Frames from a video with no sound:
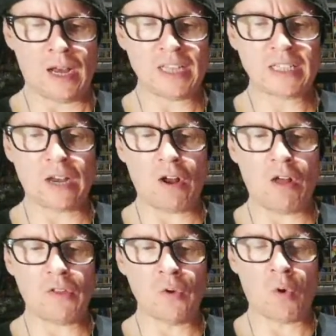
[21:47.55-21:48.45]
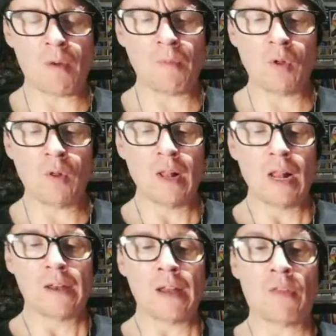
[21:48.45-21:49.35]
He's got all the normal.
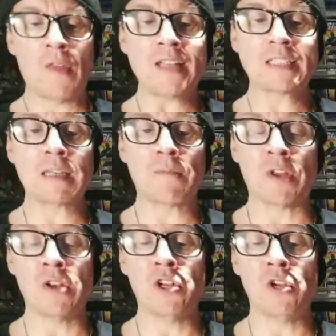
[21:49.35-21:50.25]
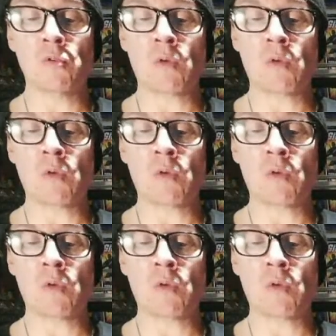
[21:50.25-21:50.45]
Now that's something new,